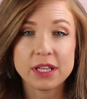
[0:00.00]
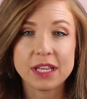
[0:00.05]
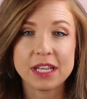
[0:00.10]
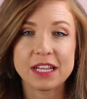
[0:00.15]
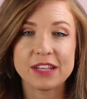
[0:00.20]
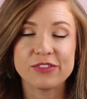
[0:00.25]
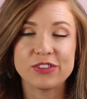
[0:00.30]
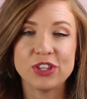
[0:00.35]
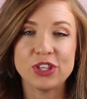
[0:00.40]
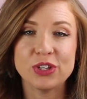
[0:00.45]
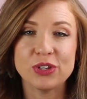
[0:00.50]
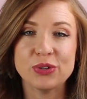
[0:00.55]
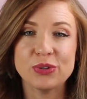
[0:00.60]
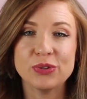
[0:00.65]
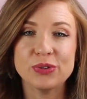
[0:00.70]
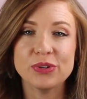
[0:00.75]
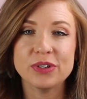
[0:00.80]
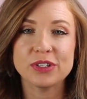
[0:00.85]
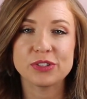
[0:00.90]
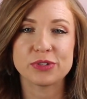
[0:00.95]
that if
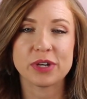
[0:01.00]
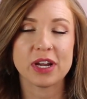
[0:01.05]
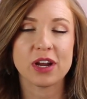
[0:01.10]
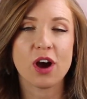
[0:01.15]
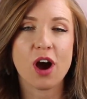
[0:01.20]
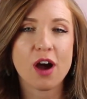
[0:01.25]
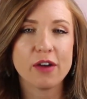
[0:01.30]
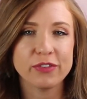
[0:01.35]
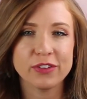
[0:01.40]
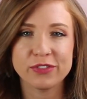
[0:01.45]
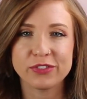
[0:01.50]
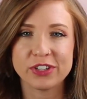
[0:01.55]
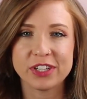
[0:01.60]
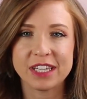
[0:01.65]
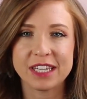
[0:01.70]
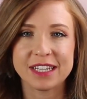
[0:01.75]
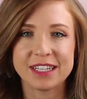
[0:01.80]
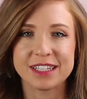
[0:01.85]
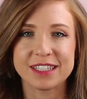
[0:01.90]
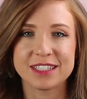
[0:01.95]
you drank coffee for
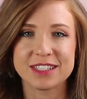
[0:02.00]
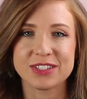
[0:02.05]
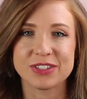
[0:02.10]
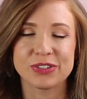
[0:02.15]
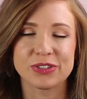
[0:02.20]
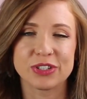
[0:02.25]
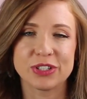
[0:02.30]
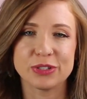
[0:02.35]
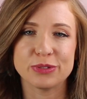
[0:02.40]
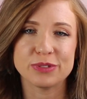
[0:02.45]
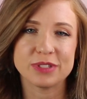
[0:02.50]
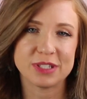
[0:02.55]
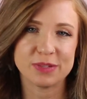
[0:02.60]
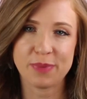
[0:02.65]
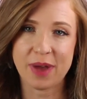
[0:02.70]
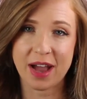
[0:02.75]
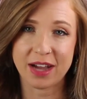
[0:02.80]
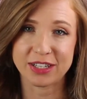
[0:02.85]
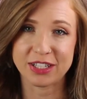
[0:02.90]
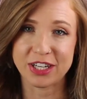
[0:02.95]
years or used
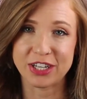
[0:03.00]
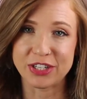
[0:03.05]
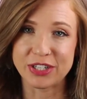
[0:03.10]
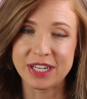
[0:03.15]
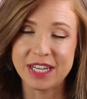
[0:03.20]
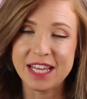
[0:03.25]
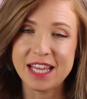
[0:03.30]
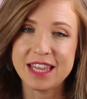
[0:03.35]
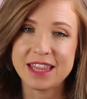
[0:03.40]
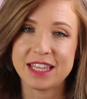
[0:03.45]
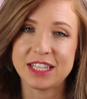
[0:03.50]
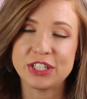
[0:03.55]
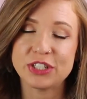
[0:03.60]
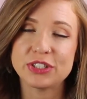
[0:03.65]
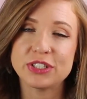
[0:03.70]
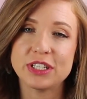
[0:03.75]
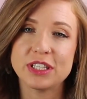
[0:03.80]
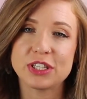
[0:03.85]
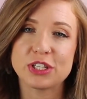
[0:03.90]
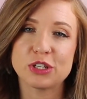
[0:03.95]
tobacco, then your
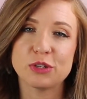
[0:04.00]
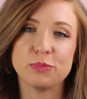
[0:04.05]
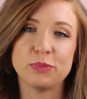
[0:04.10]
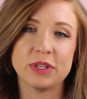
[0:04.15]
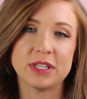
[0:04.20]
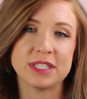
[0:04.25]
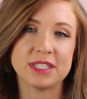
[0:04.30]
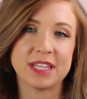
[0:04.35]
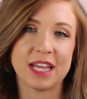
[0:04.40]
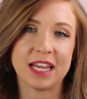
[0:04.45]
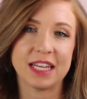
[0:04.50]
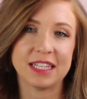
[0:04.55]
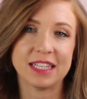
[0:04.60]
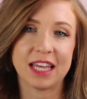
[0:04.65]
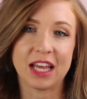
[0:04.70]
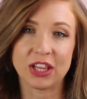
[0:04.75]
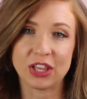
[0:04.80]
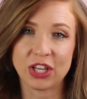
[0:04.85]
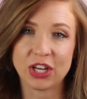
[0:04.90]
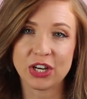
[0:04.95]
teeth could be stained
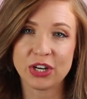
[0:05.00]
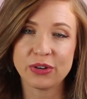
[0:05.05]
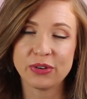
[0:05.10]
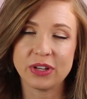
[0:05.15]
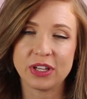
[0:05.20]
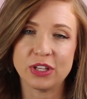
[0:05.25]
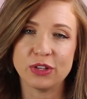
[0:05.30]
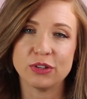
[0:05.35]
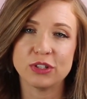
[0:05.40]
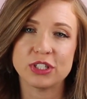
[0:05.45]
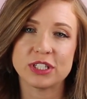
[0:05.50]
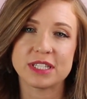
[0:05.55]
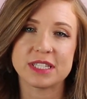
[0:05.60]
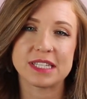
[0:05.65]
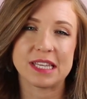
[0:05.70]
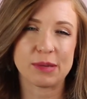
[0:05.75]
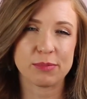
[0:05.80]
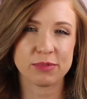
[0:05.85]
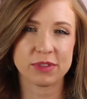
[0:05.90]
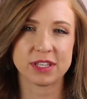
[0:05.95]
yellow, and you can just
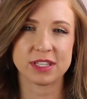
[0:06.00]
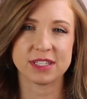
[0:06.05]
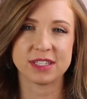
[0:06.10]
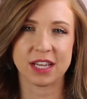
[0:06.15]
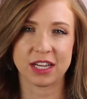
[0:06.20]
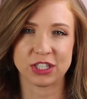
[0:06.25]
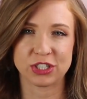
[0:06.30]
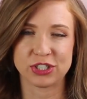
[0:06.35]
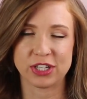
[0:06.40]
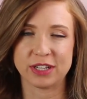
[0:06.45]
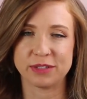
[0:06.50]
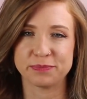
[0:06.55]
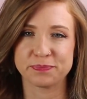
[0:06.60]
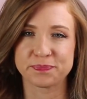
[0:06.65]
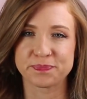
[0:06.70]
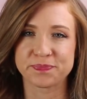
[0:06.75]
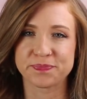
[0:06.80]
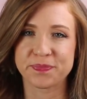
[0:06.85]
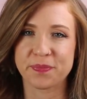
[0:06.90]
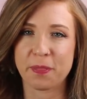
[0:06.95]
skip this section.
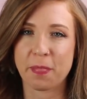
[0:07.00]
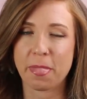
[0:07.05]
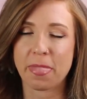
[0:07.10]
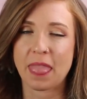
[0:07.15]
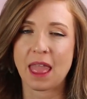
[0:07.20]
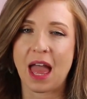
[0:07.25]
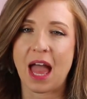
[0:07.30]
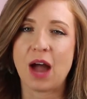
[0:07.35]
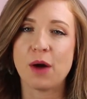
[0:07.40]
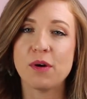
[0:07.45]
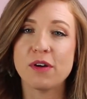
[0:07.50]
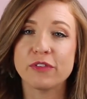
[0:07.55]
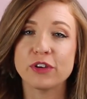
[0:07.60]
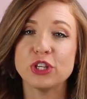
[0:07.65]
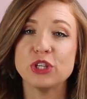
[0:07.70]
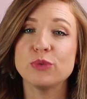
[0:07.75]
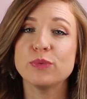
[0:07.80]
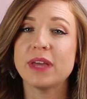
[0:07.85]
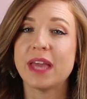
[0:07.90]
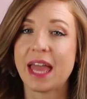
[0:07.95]
However,
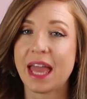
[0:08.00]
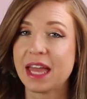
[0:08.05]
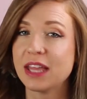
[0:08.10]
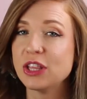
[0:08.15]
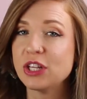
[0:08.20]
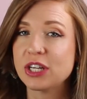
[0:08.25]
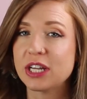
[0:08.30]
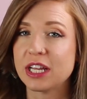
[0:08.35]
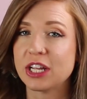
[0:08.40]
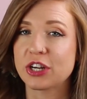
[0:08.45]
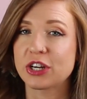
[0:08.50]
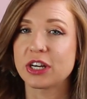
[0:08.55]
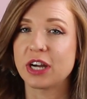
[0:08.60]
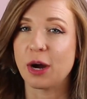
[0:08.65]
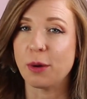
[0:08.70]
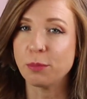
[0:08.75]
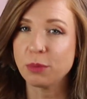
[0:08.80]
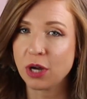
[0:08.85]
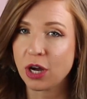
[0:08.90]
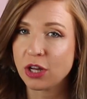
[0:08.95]
you can look at your
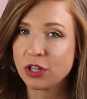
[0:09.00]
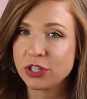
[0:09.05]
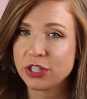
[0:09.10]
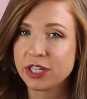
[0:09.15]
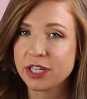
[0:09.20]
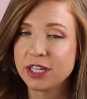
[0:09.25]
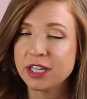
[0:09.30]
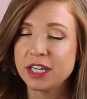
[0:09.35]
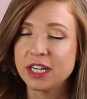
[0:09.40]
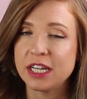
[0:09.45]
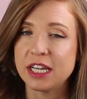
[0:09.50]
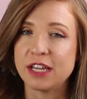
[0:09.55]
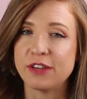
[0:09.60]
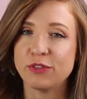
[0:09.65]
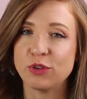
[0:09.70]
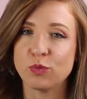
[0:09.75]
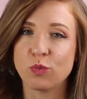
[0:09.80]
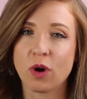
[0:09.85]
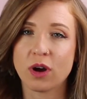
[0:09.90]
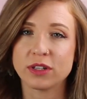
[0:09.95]
gum color if
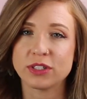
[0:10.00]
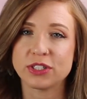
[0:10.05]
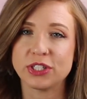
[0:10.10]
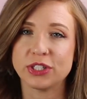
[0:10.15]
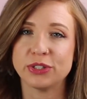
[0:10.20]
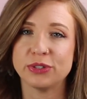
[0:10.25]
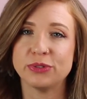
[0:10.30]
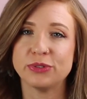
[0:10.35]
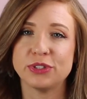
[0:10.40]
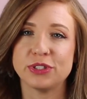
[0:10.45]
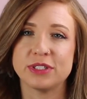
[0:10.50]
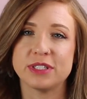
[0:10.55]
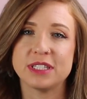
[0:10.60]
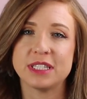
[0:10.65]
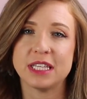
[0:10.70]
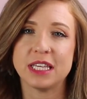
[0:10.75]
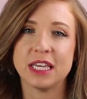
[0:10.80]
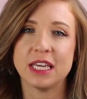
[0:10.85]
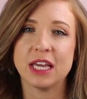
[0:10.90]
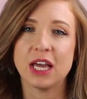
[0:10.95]
you want to
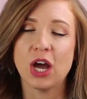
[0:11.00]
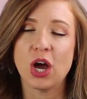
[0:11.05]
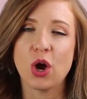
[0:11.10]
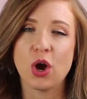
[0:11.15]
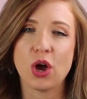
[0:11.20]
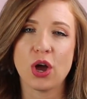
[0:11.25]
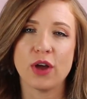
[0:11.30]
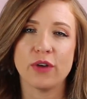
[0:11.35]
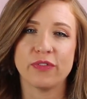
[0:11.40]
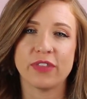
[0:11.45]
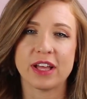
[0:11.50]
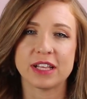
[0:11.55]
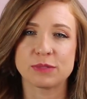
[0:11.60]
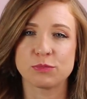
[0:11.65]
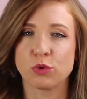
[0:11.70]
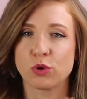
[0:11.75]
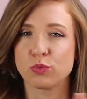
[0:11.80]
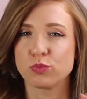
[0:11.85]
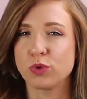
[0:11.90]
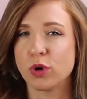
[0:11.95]
see if that's
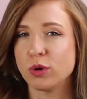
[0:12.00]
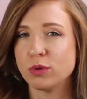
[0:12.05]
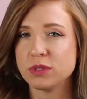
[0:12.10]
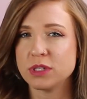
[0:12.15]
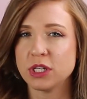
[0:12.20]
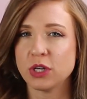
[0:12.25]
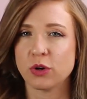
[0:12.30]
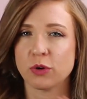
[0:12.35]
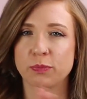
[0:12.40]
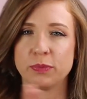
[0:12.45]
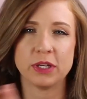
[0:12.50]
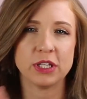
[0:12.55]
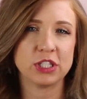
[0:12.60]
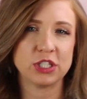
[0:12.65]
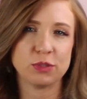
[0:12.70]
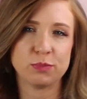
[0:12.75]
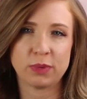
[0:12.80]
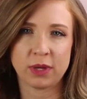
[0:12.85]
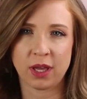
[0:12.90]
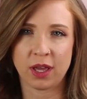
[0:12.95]
more rosy or
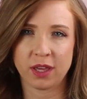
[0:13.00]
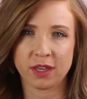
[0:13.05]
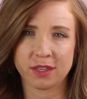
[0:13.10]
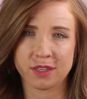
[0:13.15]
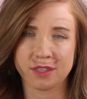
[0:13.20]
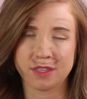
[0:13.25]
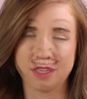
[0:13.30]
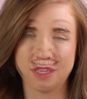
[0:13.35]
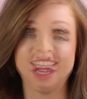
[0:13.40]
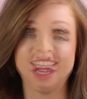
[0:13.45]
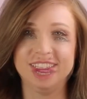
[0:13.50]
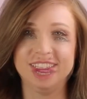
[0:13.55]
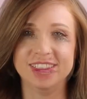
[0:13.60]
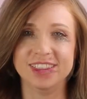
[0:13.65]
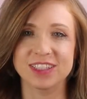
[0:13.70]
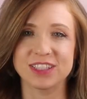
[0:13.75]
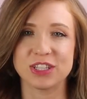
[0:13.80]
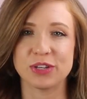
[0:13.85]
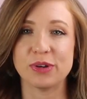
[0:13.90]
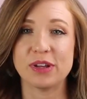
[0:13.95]
peachy pink.
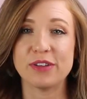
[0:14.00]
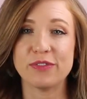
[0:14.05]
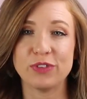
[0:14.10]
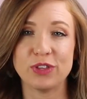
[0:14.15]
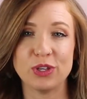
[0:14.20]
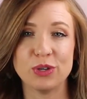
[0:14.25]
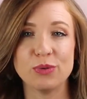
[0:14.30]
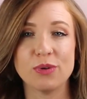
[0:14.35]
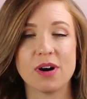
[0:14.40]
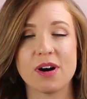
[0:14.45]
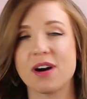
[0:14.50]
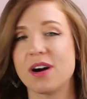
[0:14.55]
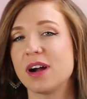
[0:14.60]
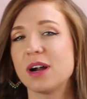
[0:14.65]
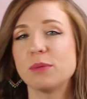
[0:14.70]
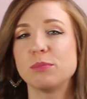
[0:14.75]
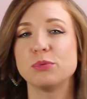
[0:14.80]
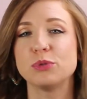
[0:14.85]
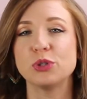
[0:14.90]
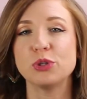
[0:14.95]
So if you
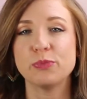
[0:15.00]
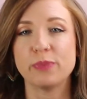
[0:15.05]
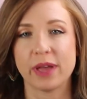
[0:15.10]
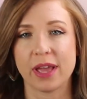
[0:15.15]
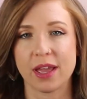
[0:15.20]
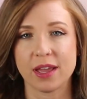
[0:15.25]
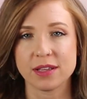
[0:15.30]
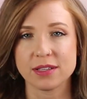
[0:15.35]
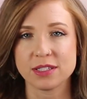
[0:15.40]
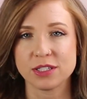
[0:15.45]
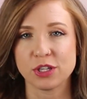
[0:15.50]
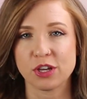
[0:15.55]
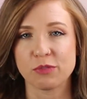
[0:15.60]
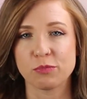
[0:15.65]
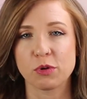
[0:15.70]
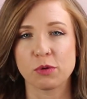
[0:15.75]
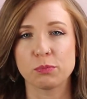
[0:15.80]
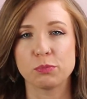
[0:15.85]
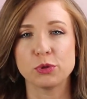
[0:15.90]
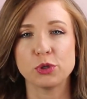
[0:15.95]
are blue-based, you have
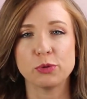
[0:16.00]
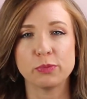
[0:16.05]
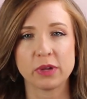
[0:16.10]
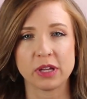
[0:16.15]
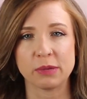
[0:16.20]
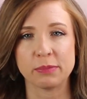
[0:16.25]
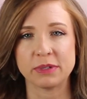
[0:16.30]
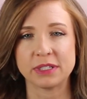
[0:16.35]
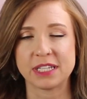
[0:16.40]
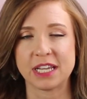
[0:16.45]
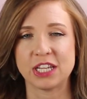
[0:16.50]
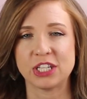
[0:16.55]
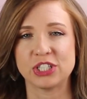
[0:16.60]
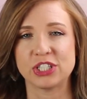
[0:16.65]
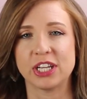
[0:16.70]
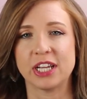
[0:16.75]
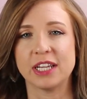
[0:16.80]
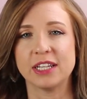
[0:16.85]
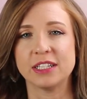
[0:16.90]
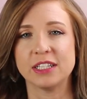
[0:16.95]
more blue
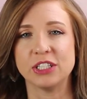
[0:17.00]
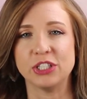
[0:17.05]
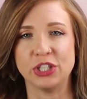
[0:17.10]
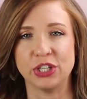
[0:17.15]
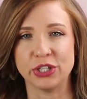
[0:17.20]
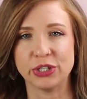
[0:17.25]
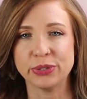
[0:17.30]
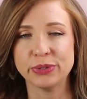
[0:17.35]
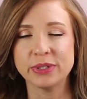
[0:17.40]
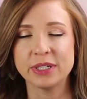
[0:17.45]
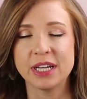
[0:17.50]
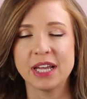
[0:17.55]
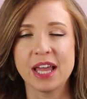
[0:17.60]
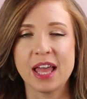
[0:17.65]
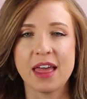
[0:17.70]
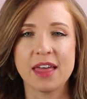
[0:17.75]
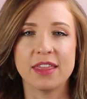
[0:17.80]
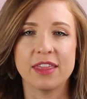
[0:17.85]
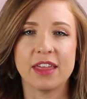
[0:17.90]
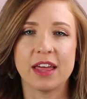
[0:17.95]
pigmentation in you,
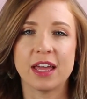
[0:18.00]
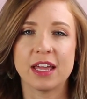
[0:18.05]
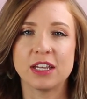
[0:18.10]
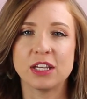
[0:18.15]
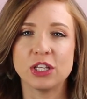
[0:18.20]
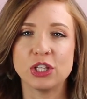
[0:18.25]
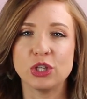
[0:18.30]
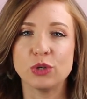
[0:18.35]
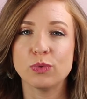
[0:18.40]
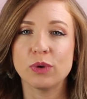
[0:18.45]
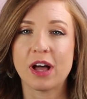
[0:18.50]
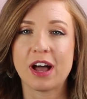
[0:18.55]
then you will